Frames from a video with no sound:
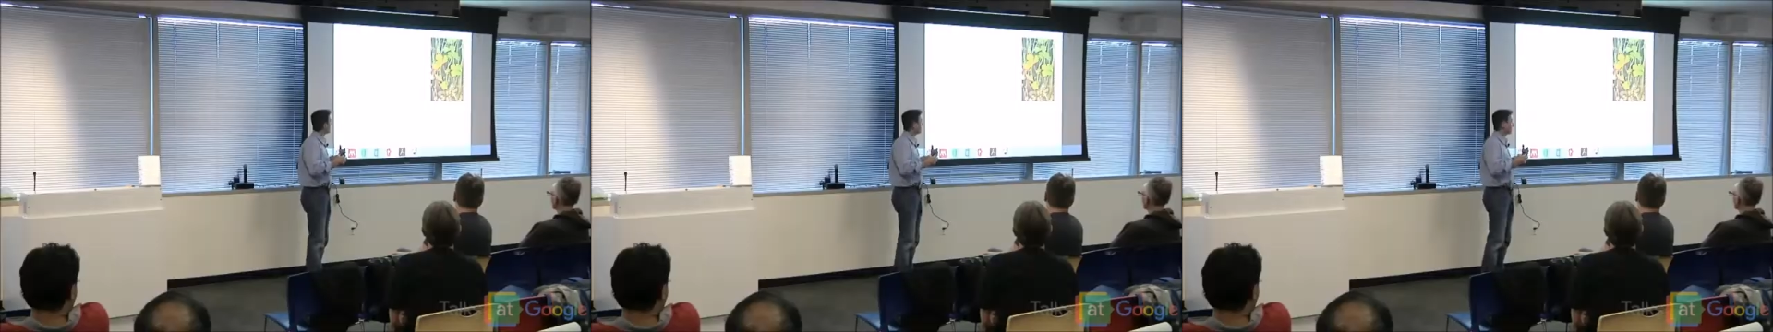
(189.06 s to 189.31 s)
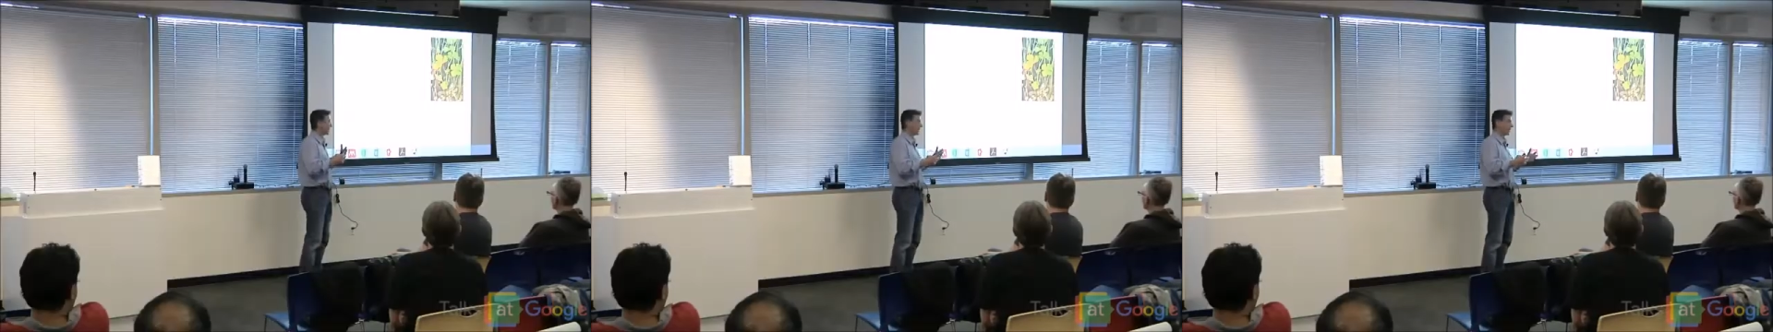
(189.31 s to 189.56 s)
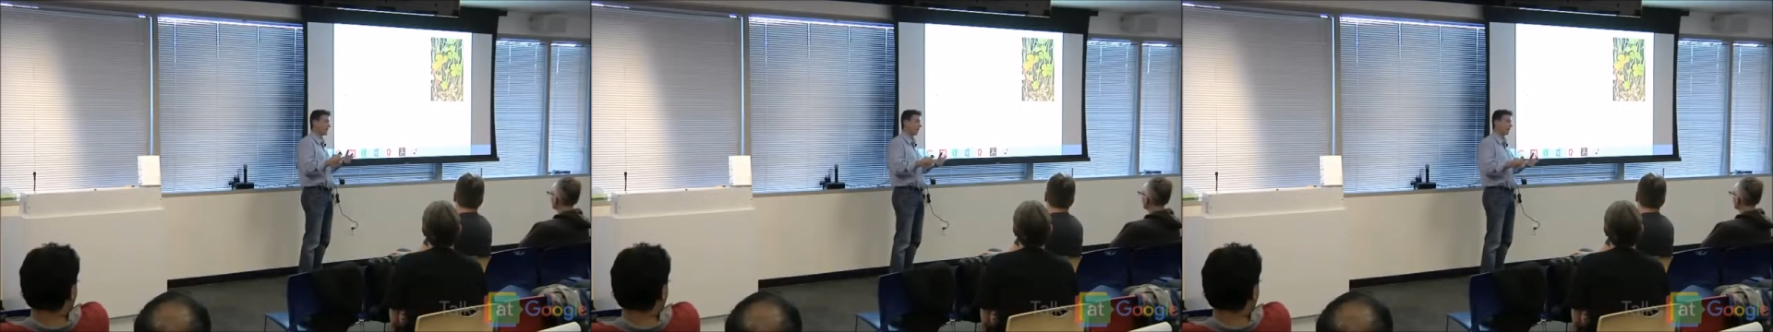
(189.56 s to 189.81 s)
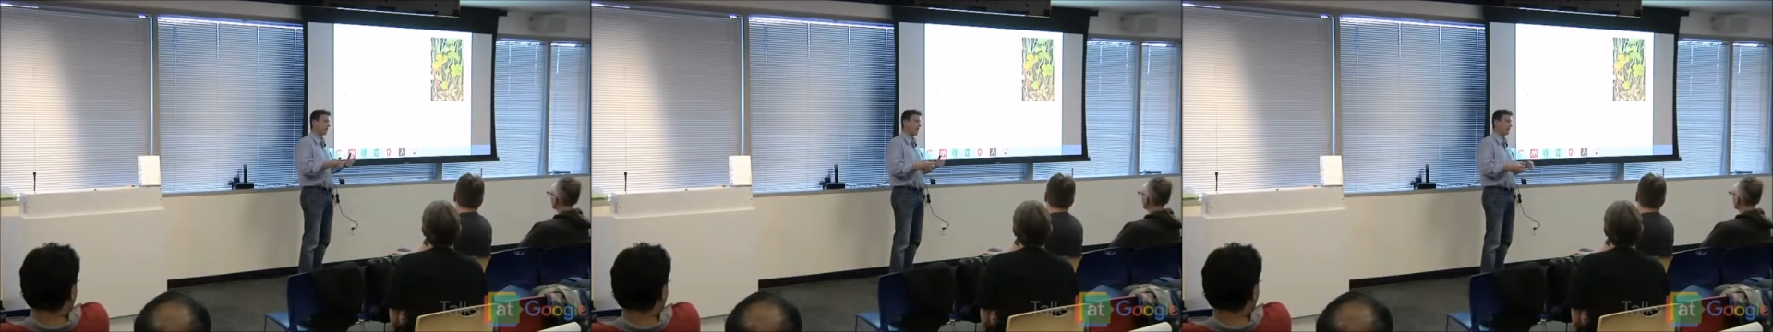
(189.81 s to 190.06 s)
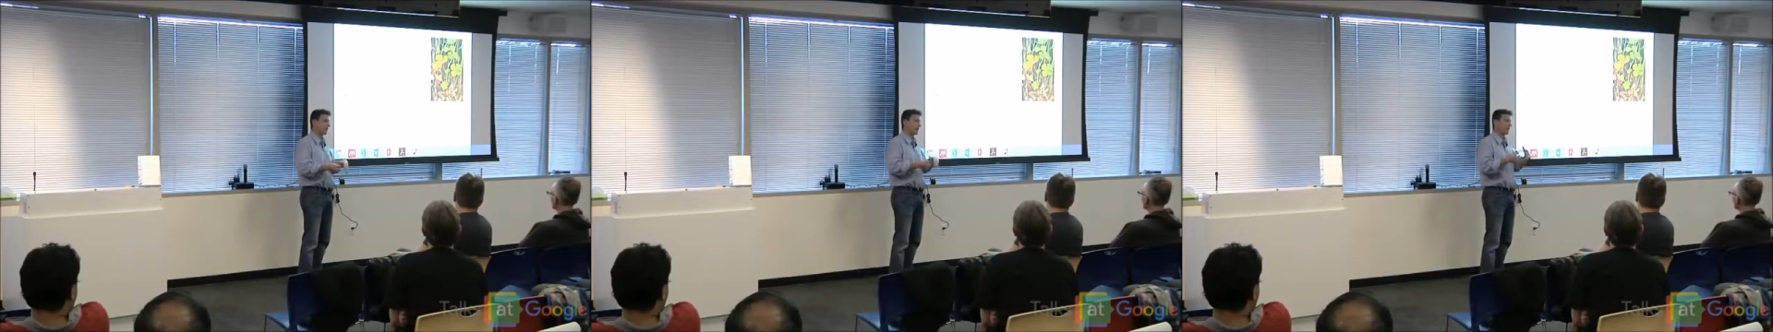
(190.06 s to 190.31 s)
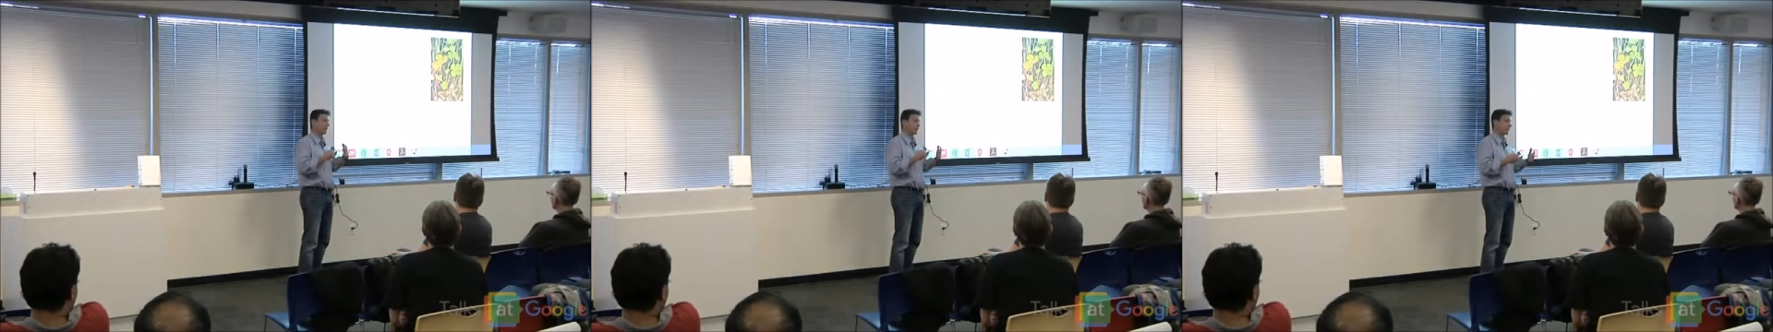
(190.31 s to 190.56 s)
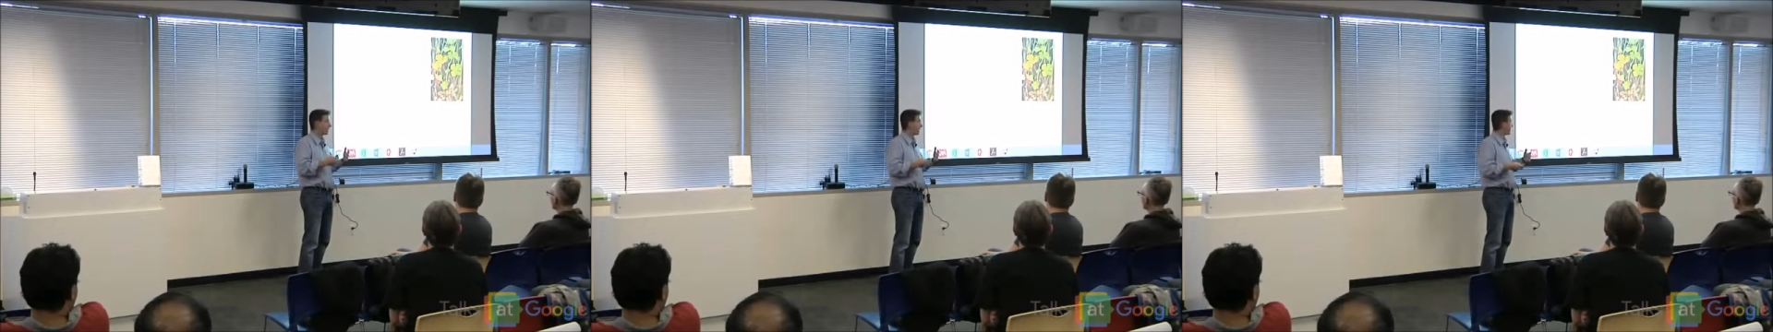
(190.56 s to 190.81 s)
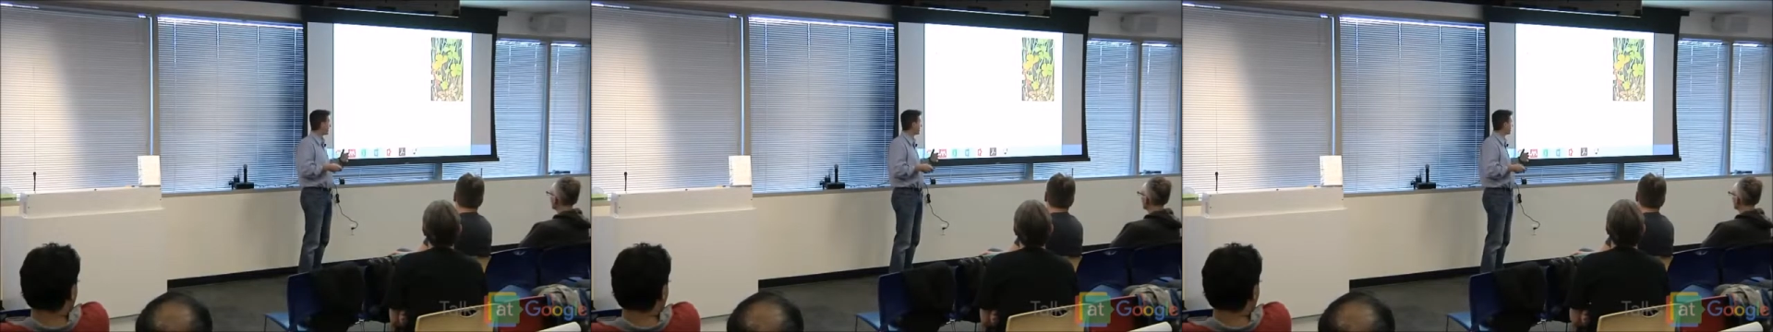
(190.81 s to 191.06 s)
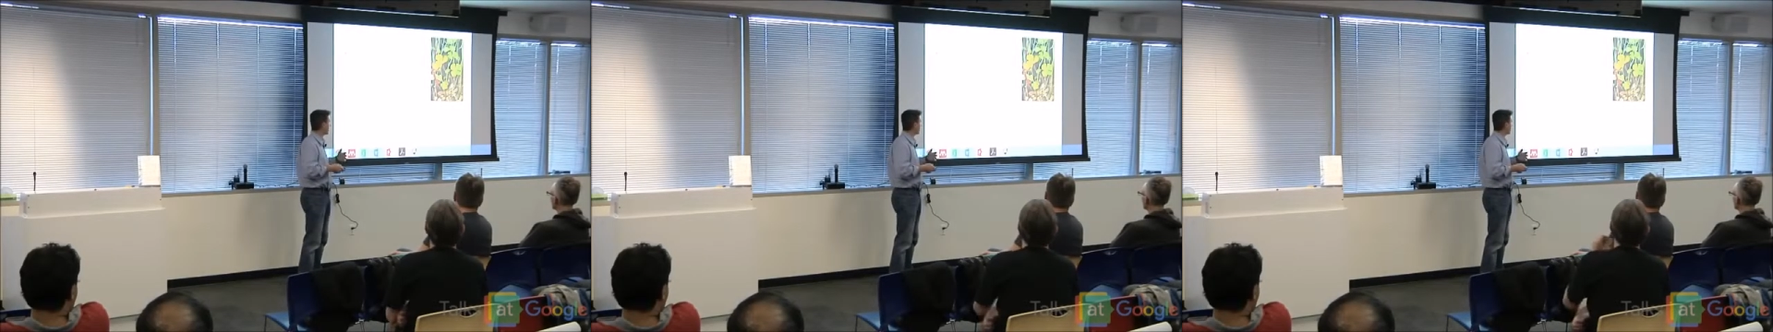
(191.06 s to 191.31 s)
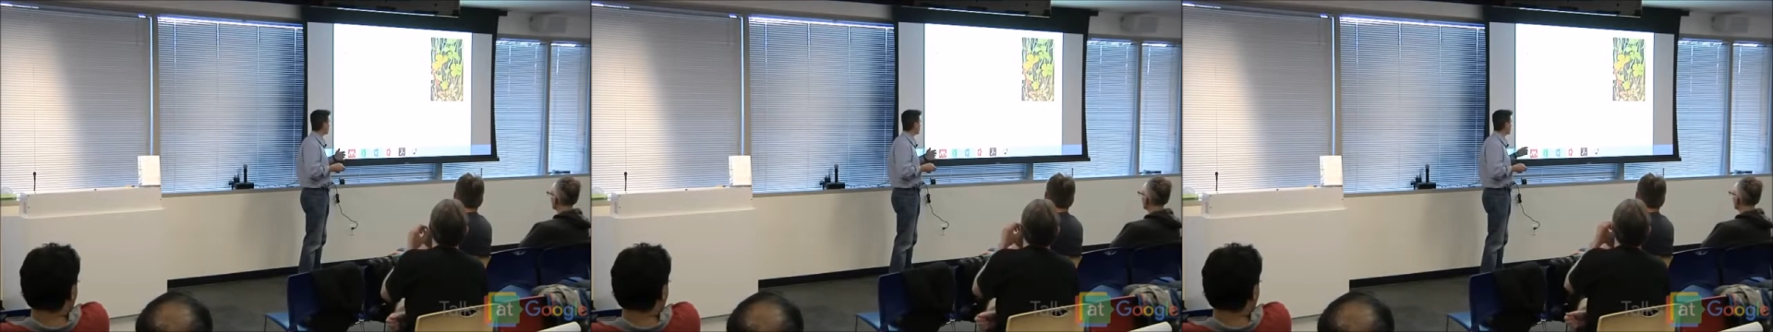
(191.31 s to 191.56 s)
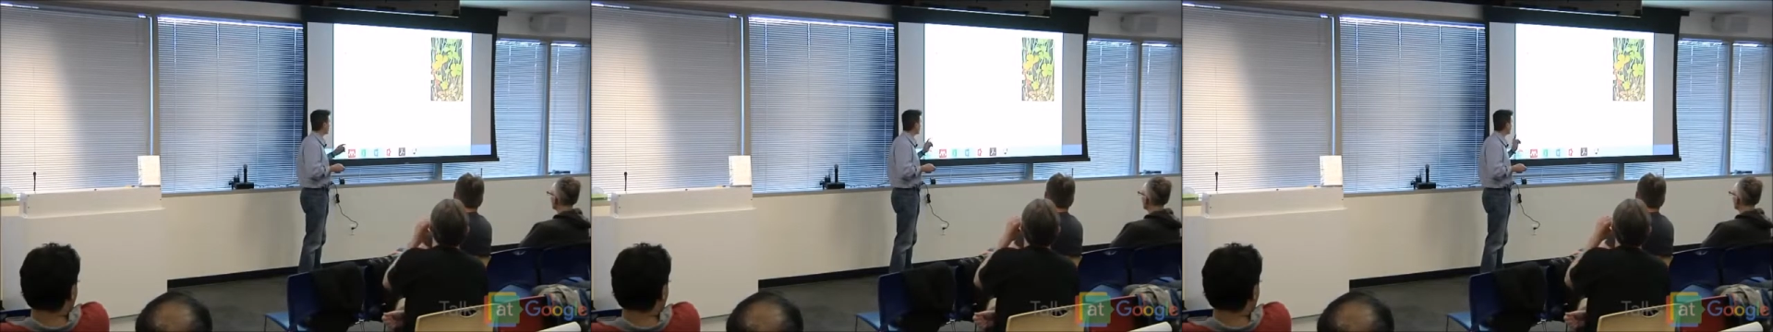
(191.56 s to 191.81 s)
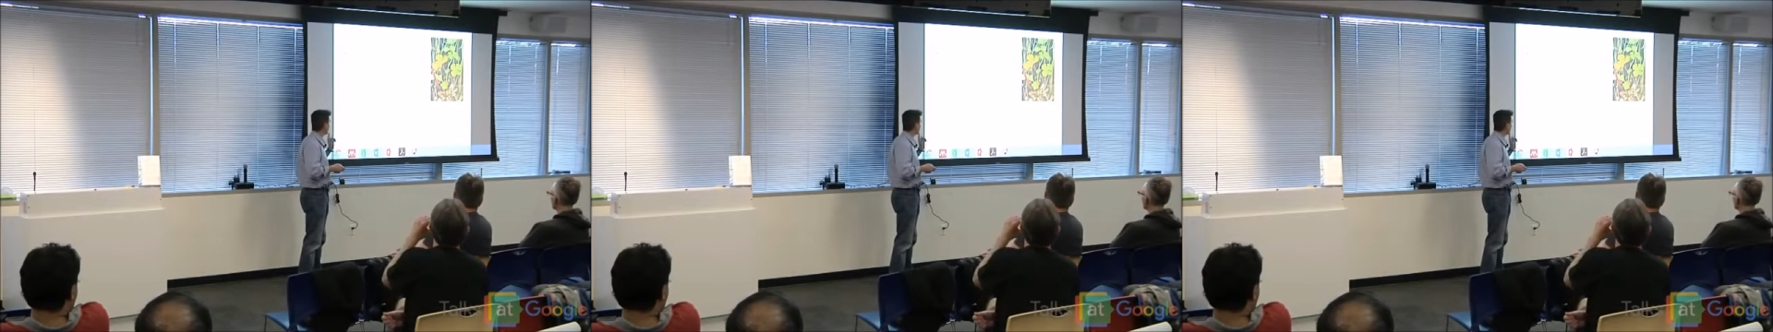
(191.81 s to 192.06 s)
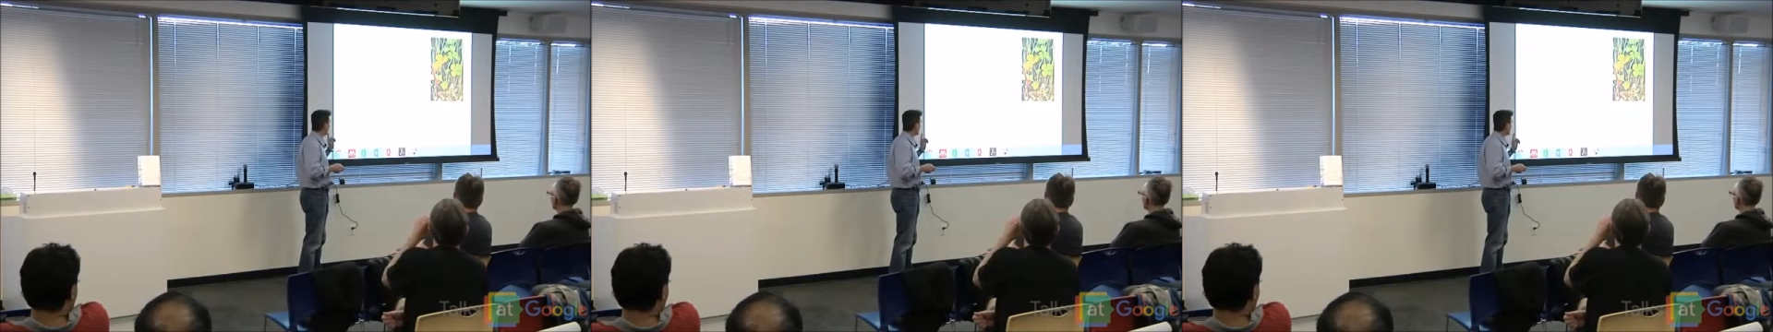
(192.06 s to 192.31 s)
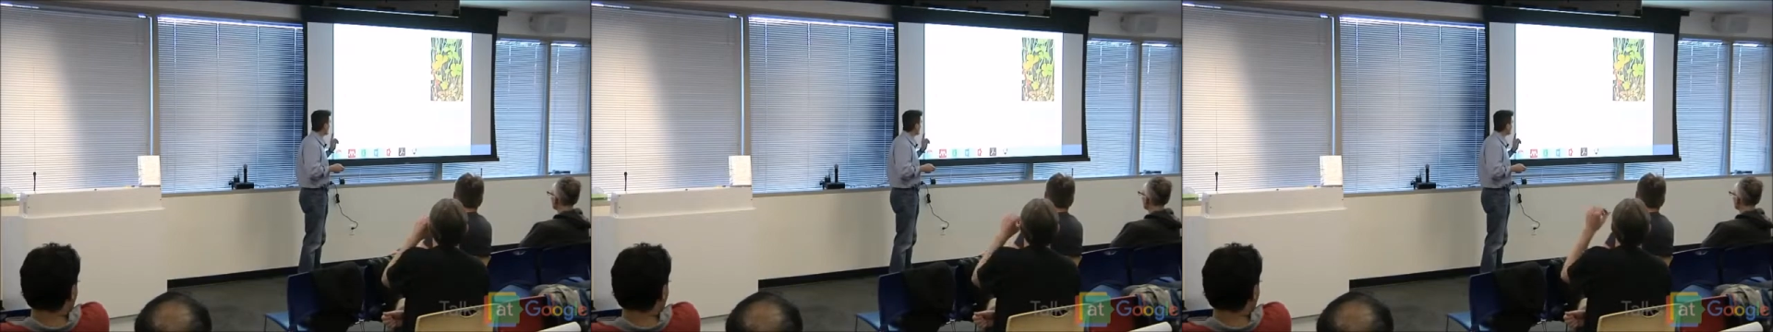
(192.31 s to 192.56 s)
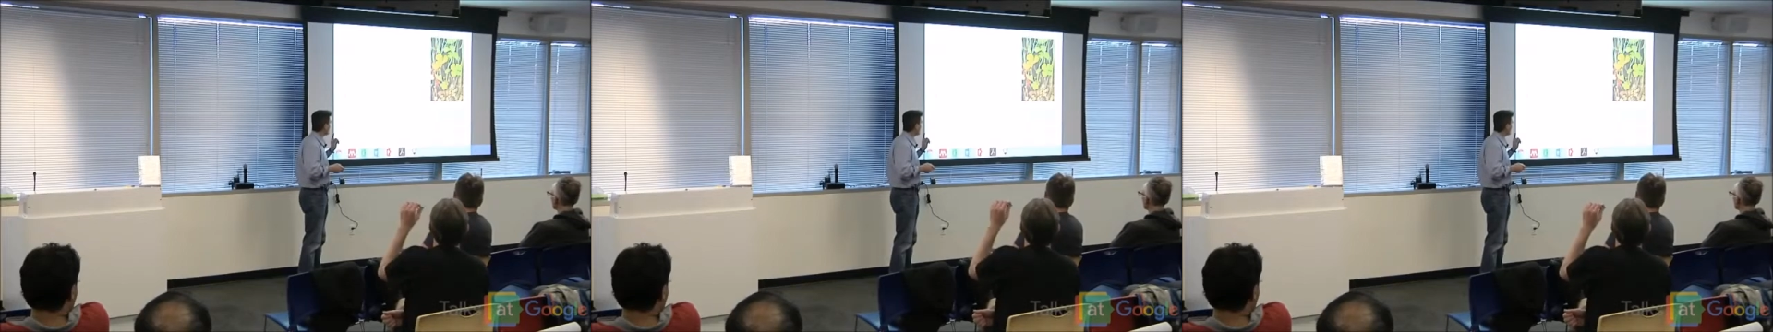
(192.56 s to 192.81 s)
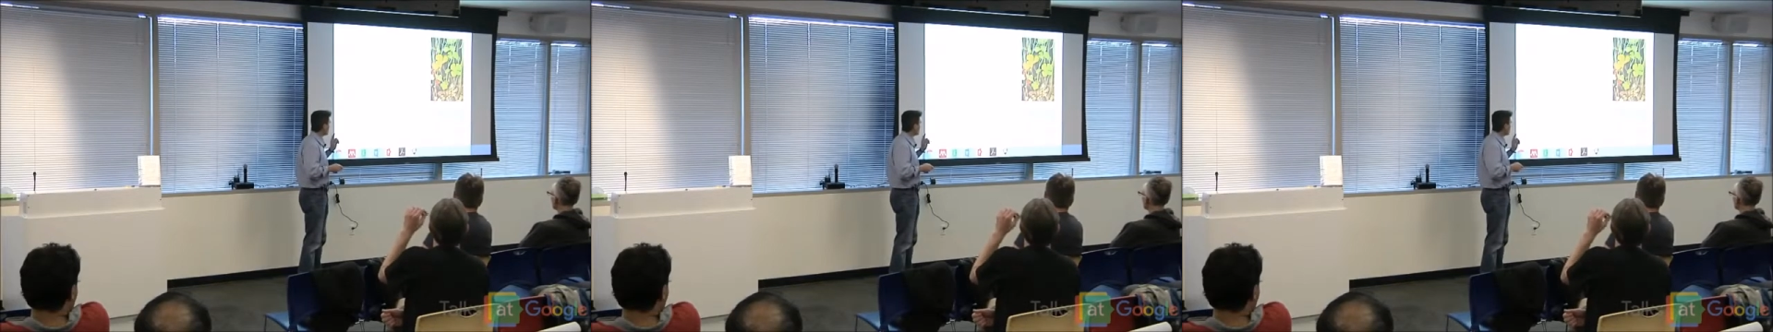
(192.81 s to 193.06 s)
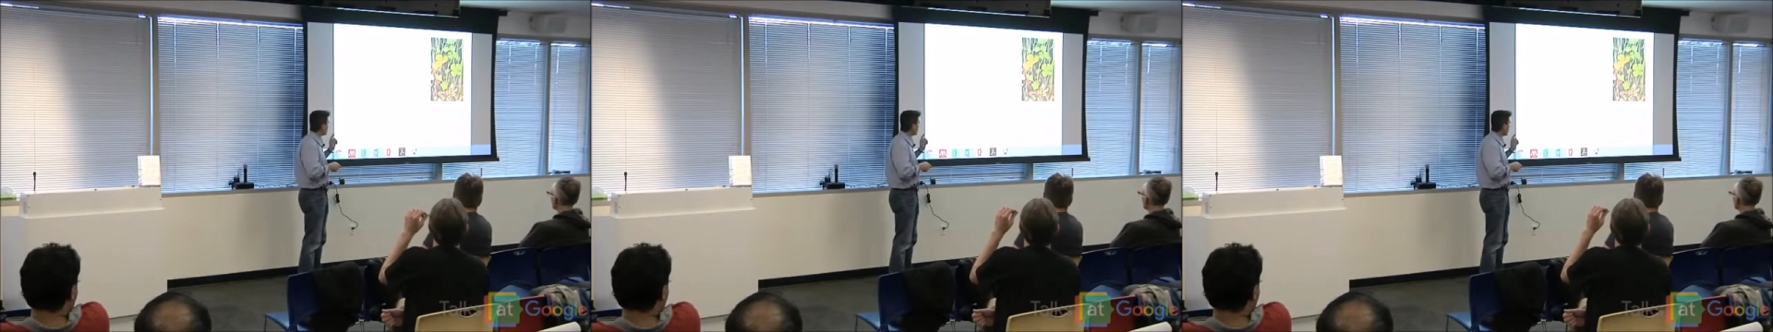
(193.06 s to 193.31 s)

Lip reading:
[unreadable: no face in view]